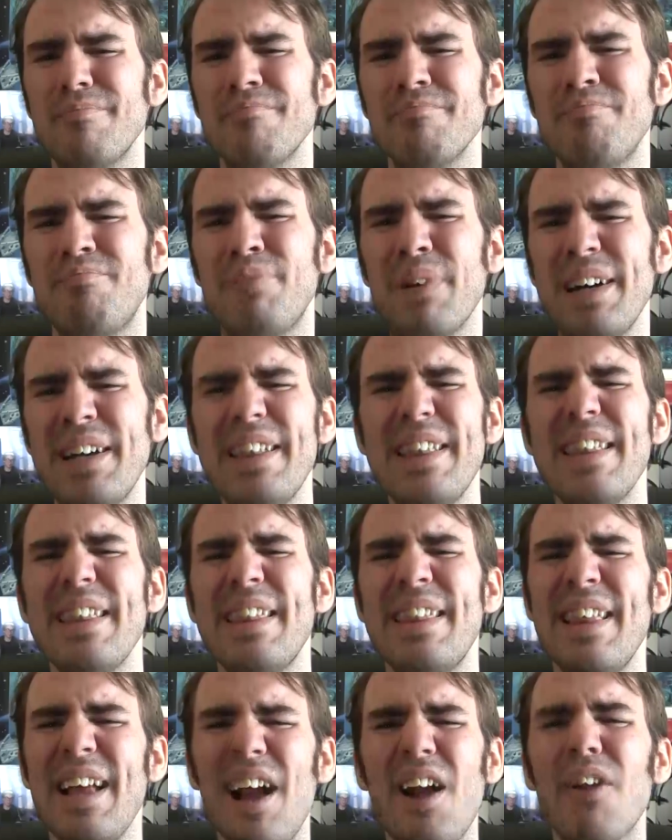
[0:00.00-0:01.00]
but
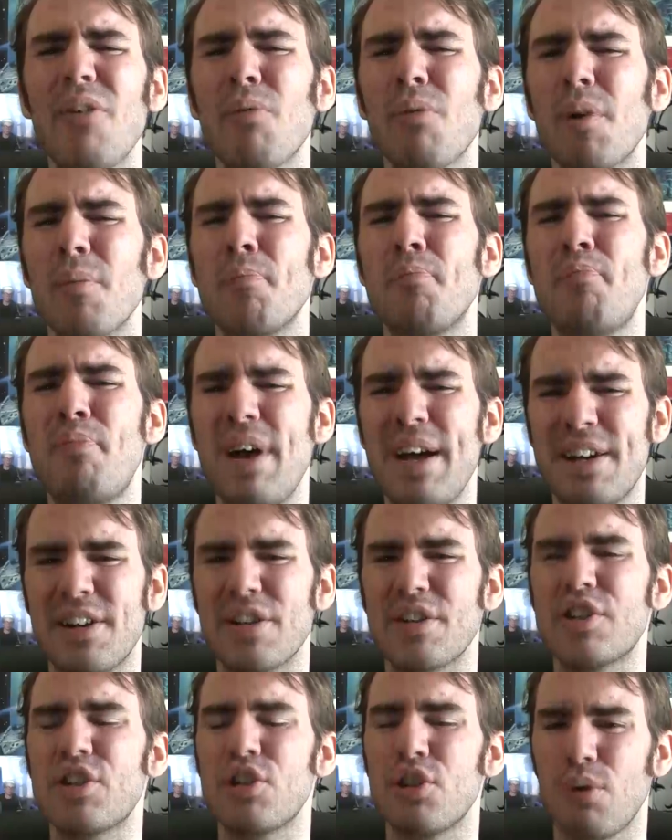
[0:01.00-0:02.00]
there were
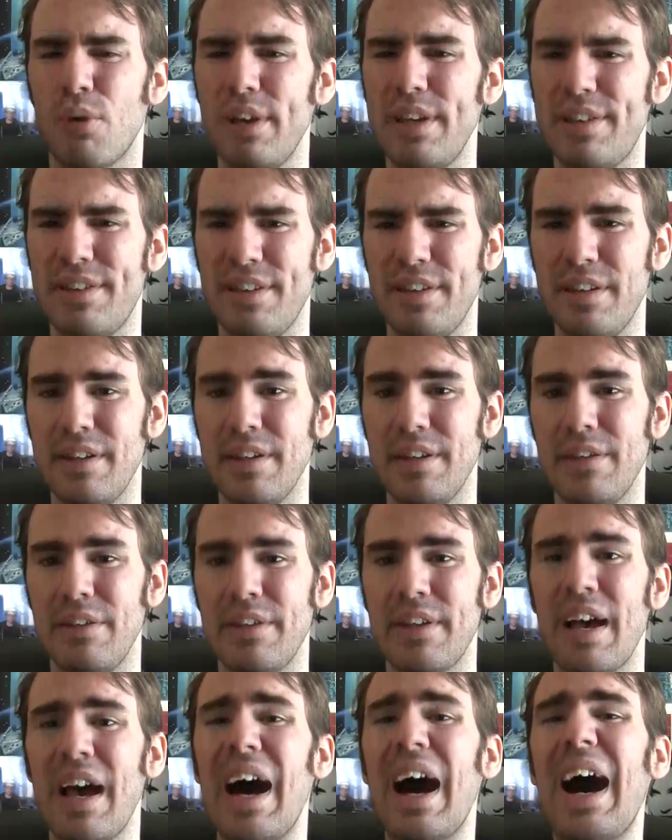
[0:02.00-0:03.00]
better
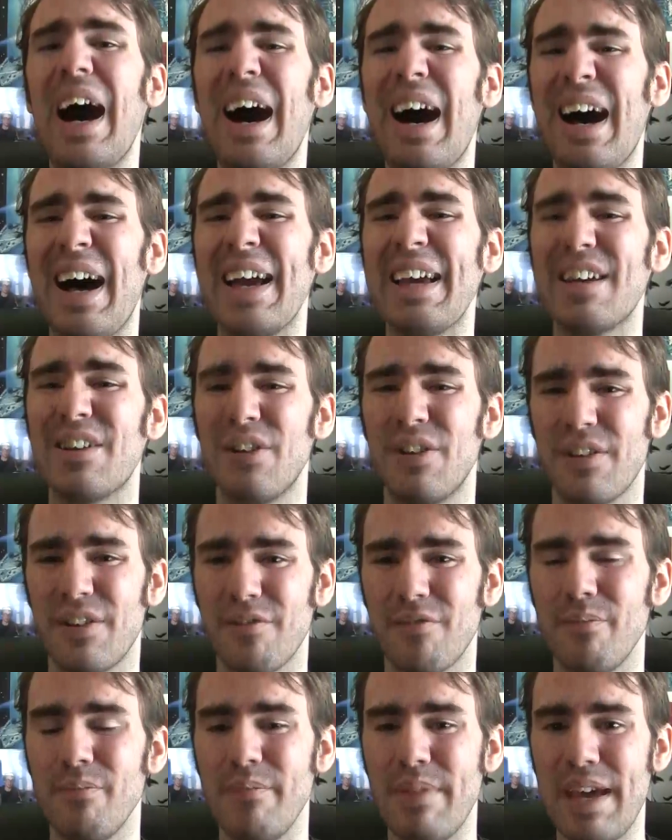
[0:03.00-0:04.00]
choices I could
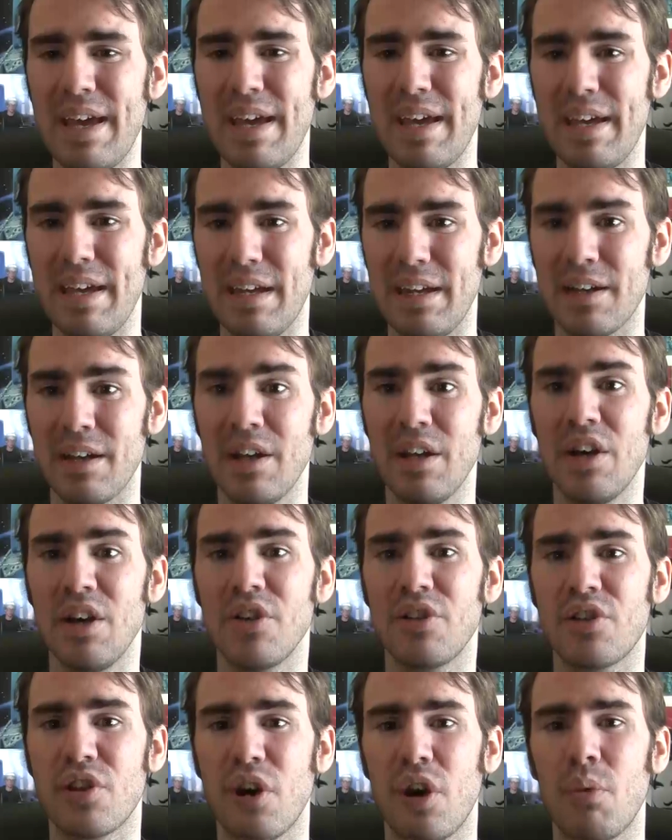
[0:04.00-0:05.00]
have made.
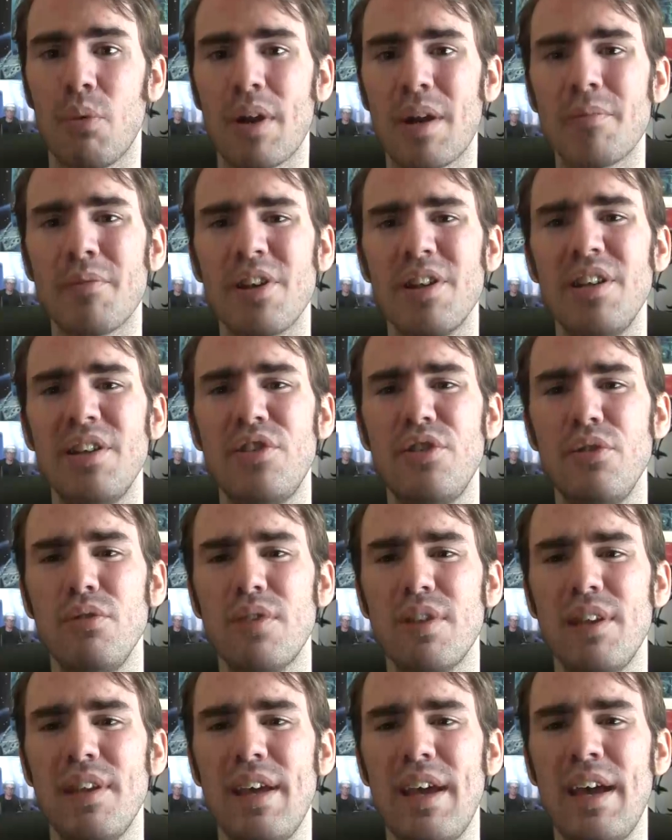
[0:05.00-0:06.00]
So what I'm going to do
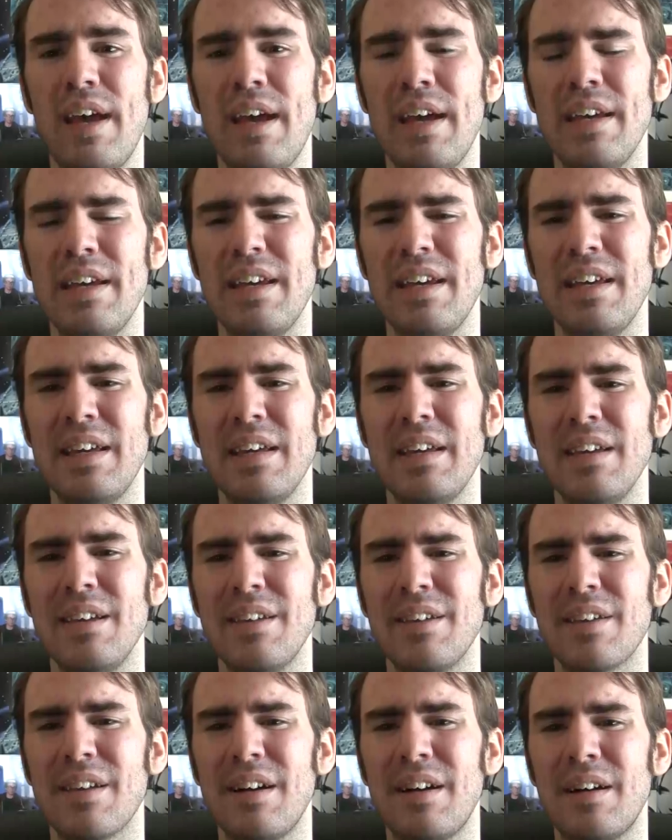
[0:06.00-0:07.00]
today
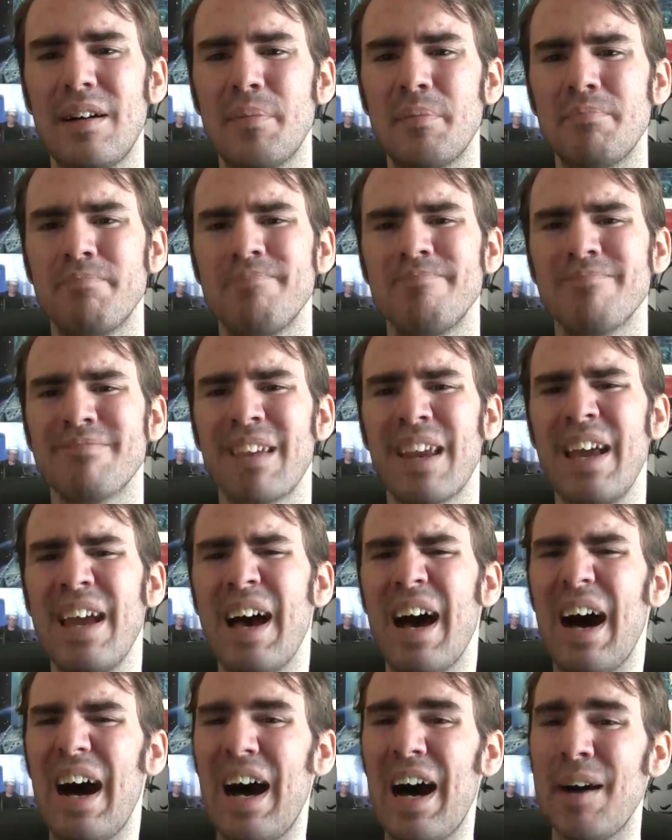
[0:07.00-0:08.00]
is, I'm
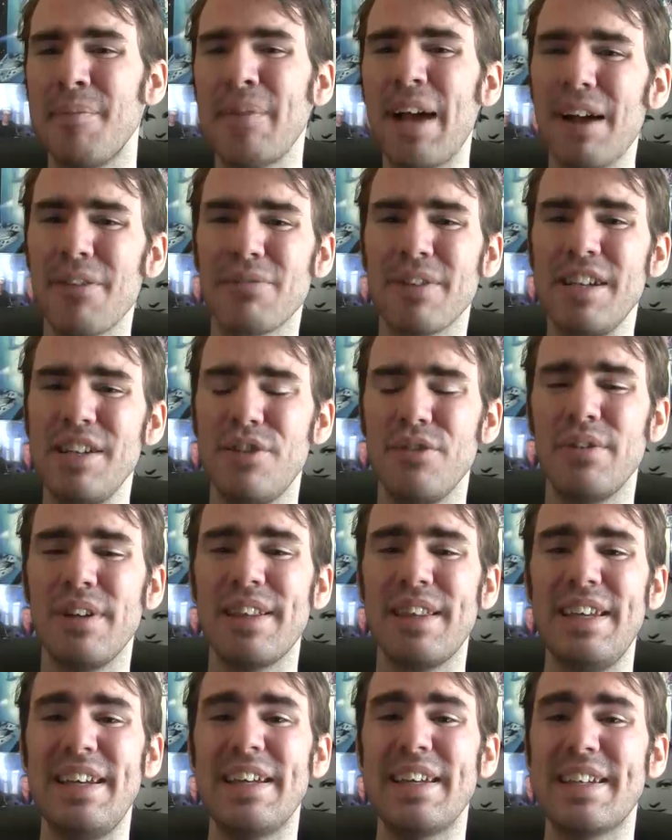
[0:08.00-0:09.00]
not
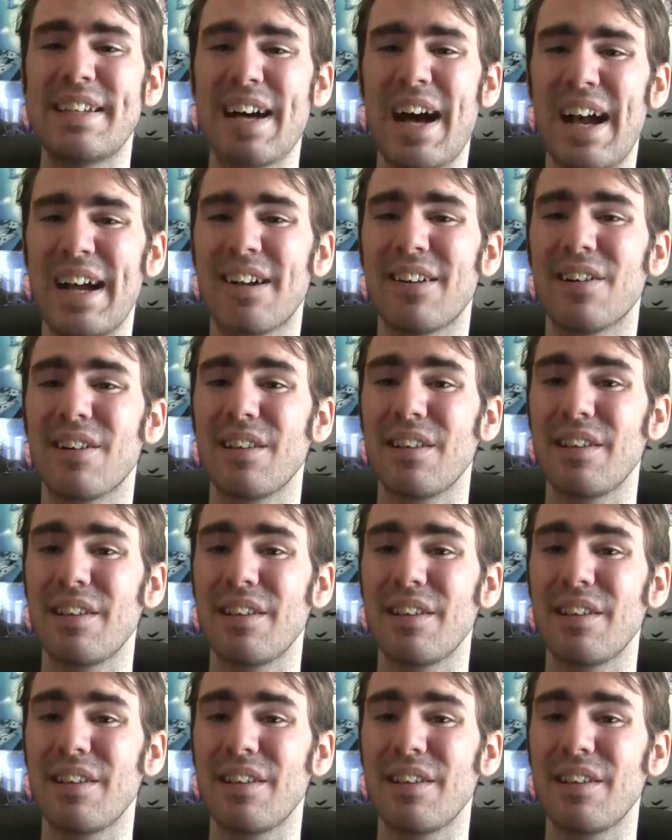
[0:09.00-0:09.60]
redoing the entire